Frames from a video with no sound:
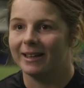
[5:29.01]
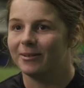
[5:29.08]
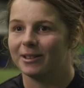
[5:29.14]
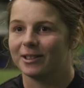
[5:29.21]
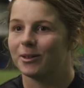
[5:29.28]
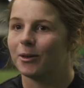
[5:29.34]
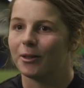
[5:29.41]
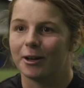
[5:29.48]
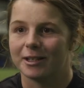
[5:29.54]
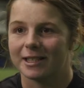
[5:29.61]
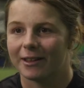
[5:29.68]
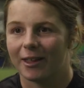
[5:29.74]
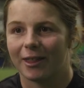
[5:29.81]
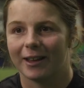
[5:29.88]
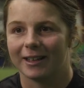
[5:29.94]
It was all those
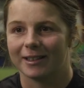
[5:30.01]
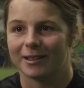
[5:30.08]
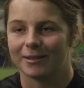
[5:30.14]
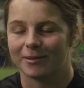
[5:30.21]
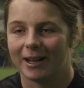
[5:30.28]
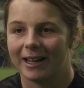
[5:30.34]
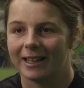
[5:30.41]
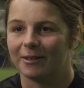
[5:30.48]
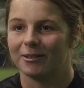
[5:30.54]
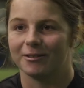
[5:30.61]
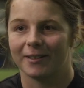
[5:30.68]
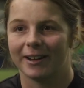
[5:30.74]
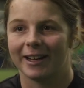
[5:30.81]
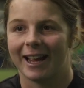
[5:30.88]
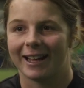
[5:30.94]
other things as well. I was
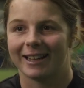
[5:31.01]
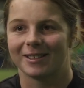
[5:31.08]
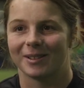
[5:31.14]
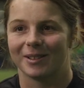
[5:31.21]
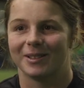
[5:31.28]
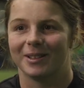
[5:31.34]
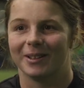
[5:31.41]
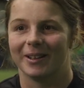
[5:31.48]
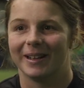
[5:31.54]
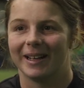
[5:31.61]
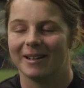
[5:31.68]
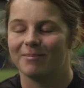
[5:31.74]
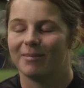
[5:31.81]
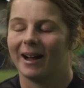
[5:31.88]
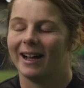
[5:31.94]
very anxious during
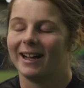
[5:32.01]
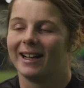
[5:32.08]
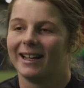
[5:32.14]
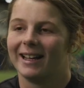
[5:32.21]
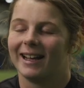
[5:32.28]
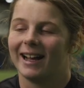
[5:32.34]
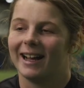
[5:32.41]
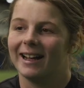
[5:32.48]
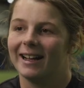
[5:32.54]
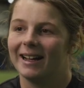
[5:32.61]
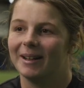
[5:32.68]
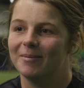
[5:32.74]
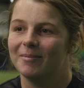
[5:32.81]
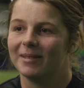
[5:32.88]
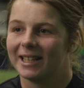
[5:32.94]
it, but
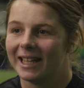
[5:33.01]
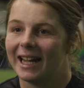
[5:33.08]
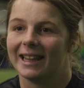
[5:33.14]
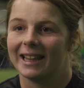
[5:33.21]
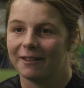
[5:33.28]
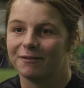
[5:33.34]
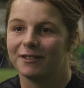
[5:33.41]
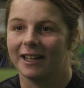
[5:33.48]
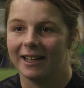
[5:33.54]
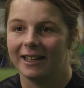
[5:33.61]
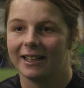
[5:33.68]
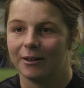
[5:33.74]
yeah, I loved it.